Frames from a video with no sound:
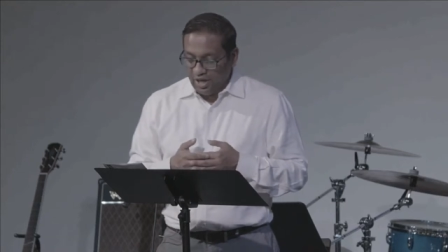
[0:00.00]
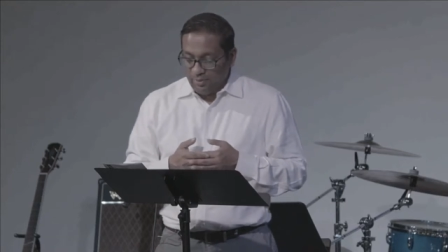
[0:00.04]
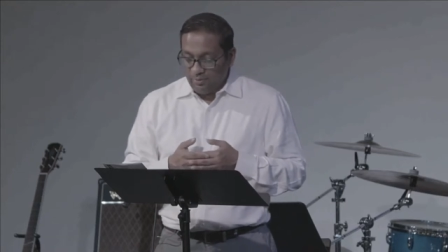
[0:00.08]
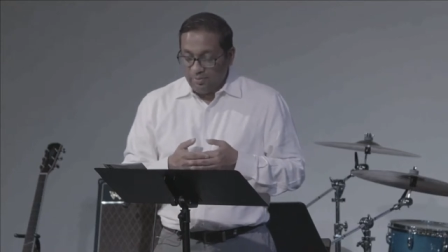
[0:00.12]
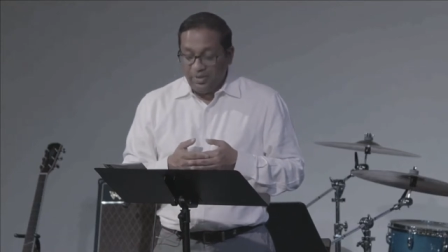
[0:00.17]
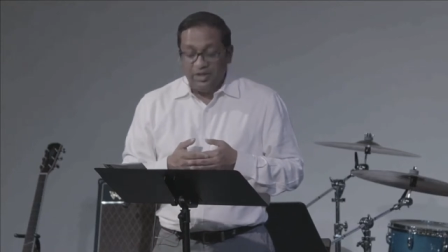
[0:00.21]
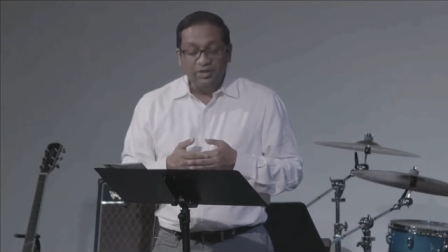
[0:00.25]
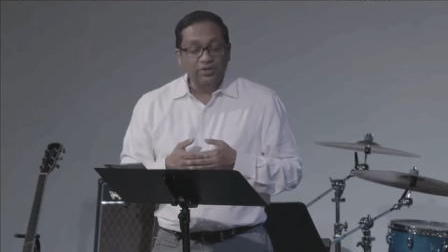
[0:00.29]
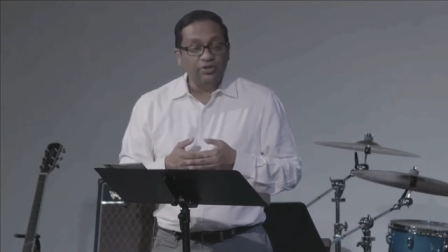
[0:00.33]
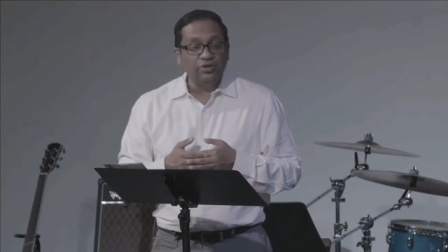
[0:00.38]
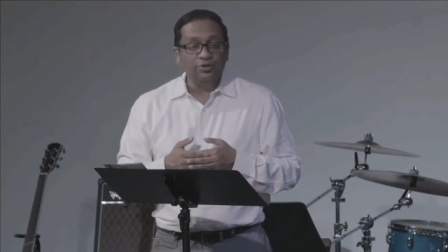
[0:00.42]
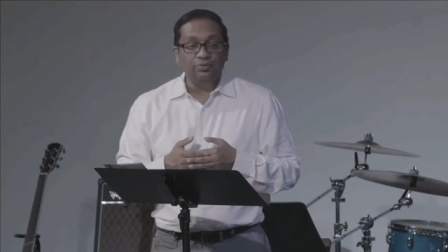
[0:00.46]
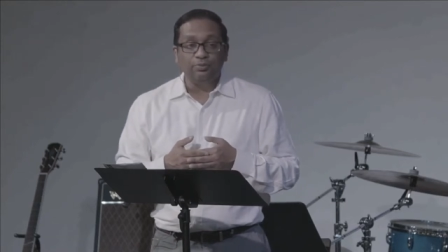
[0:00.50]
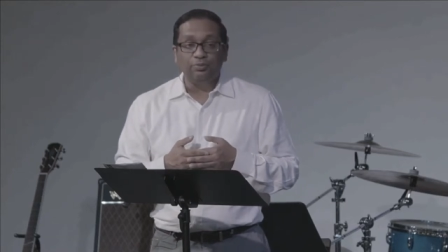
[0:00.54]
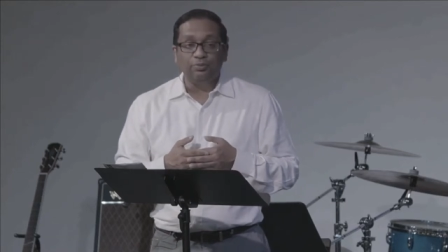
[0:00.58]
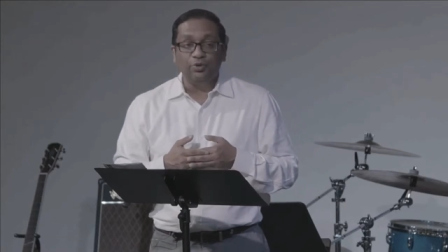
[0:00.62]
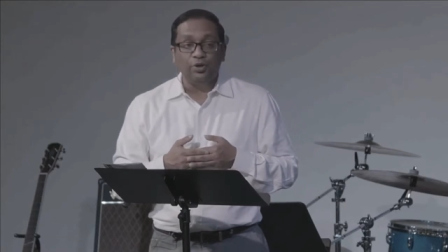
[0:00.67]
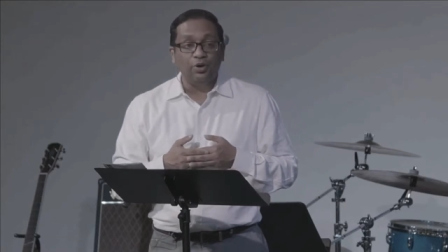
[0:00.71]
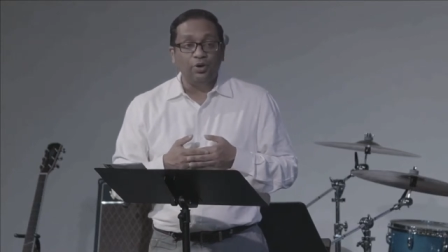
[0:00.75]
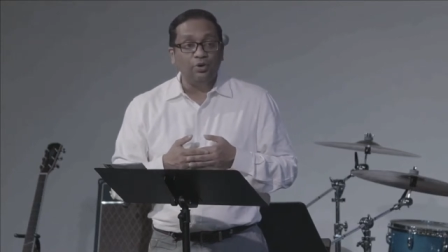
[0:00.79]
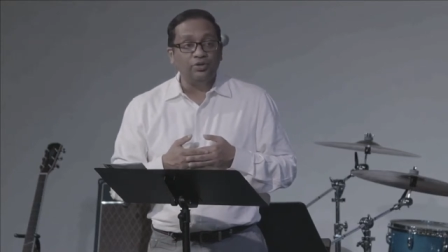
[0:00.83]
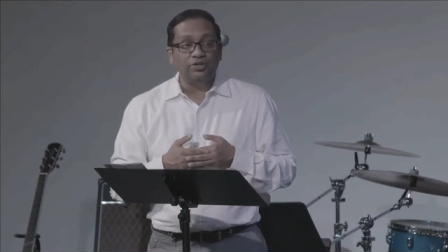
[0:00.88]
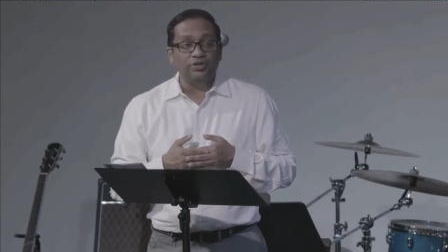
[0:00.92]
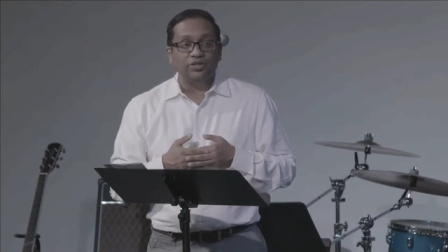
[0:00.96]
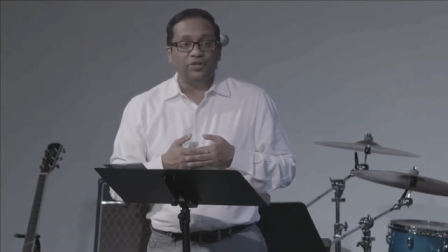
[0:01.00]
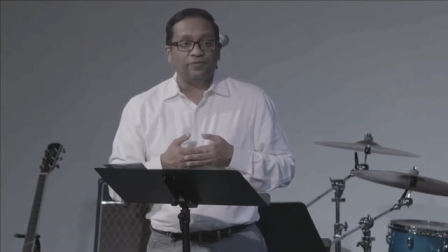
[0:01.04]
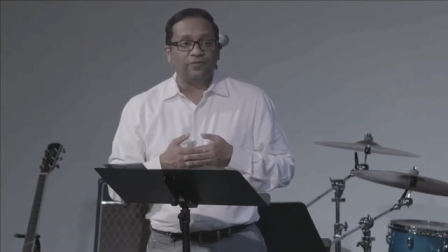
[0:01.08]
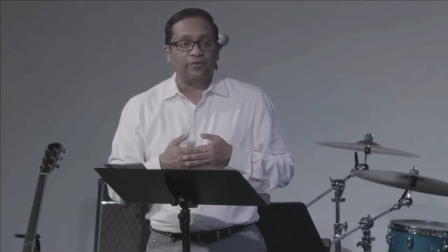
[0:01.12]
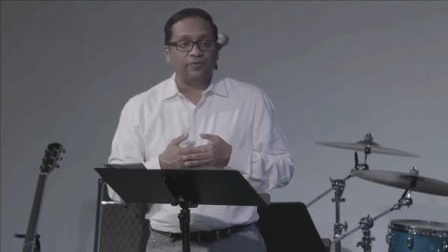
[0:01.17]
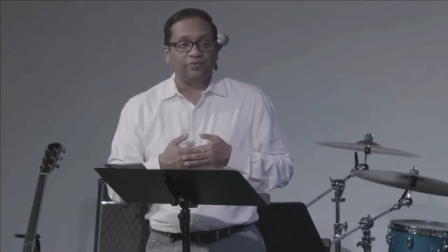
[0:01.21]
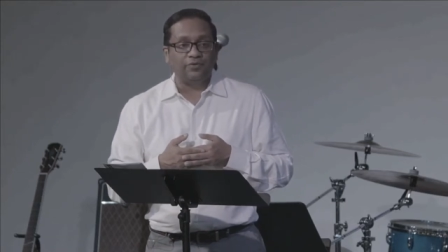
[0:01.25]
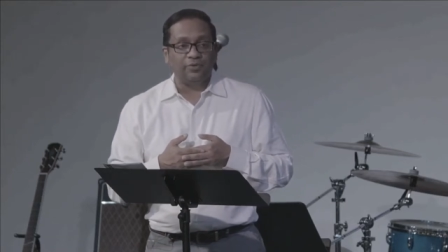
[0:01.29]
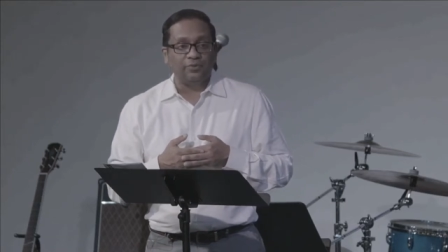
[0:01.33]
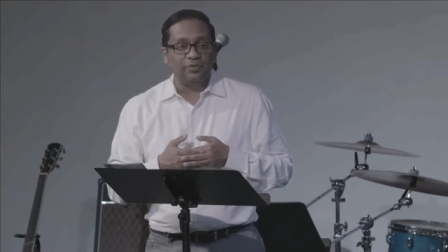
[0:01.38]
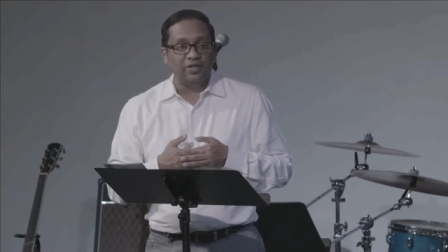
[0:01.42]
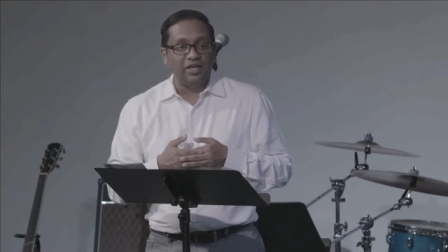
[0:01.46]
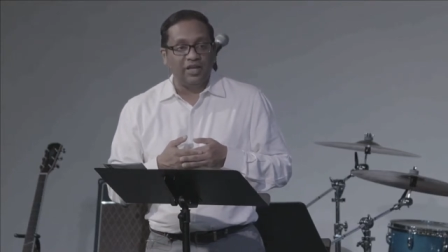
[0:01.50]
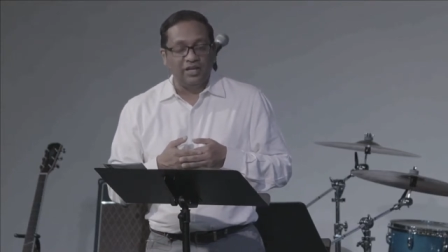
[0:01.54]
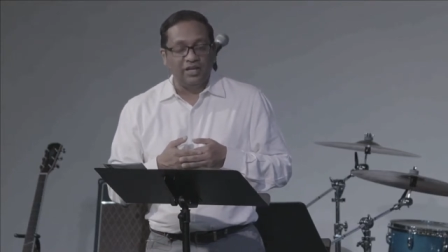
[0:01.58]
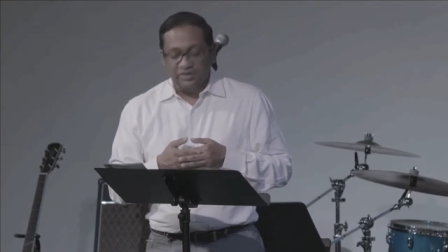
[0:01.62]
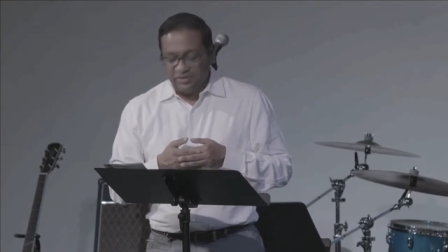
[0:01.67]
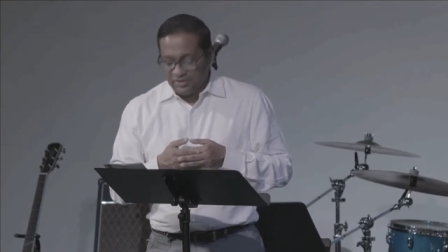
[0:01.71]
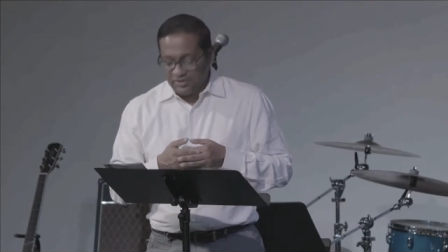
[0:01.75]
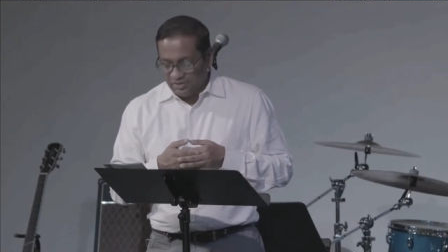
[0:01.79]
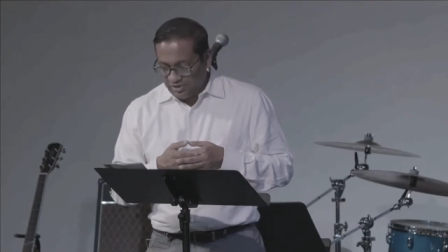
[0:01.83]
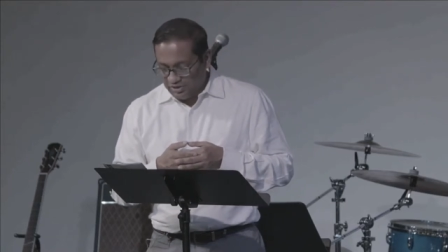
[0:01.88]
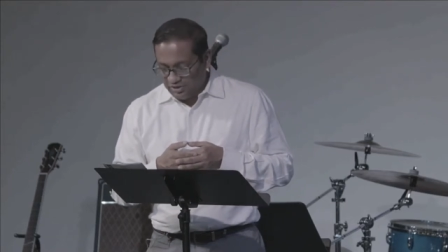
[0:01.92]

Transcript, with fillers: make you no different from the ancient